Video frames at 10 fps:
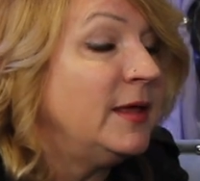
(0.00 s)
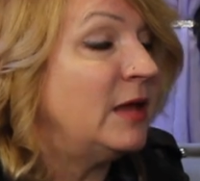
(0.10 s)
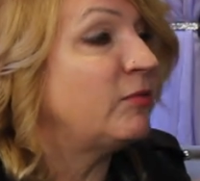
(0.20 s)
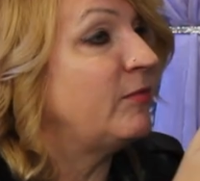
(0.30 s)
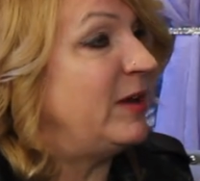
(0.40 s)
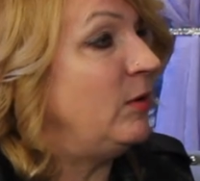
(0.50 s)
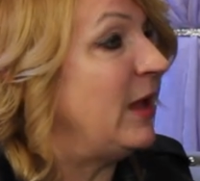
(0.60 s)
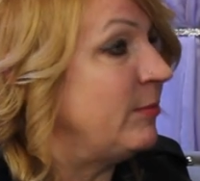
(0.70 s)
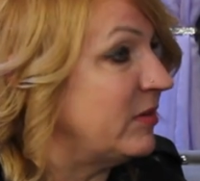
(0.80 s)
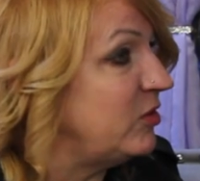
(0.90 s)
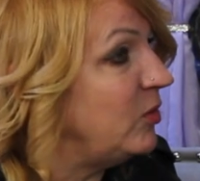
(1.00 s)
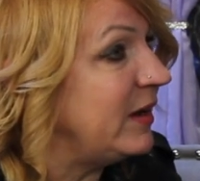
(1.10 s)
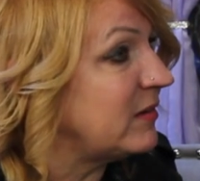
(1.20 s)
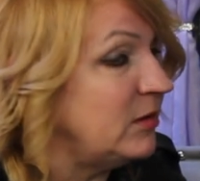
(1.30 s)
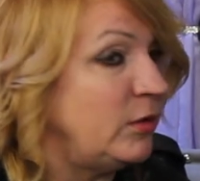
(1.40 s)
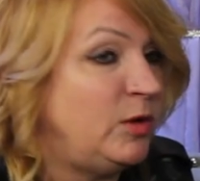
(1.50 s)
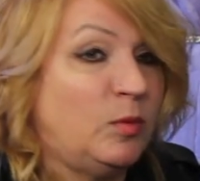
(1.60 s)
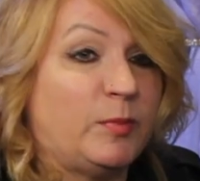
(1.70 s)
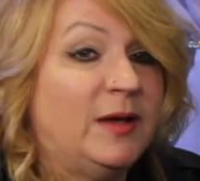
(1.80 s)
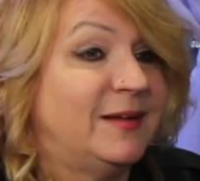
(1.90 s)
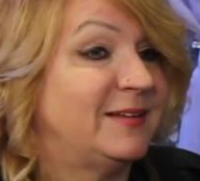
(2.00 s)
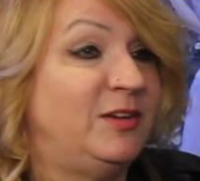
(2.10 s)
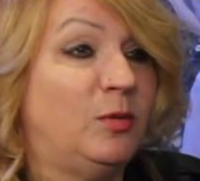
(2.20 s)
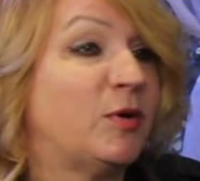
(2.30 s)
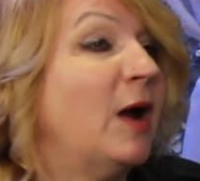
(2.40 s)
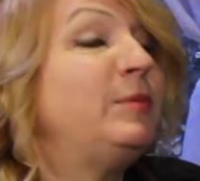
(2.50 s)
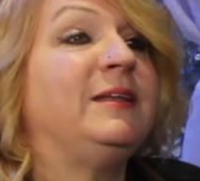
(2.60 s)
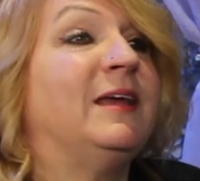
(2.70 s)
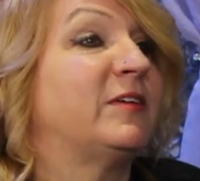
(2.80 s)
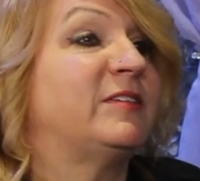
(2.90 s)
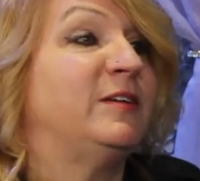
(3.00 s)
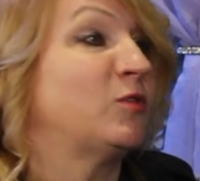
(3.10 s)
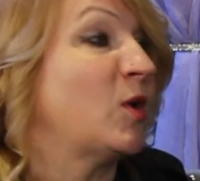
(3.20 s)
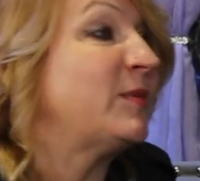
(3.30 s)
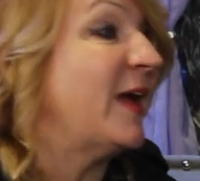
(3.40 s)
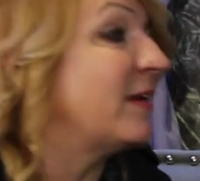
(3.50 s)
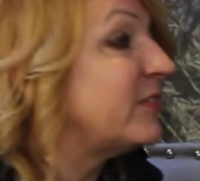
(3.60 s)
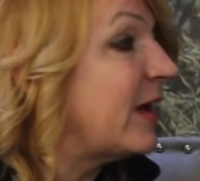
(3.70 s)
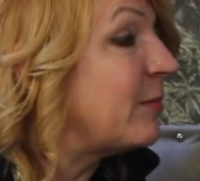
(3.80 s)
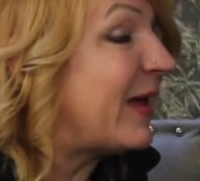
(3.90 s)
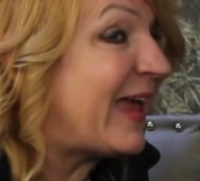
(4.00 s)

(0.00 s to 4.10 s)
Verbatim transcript: And for video games, as you guys know, you'll probably never see your script ahead of time,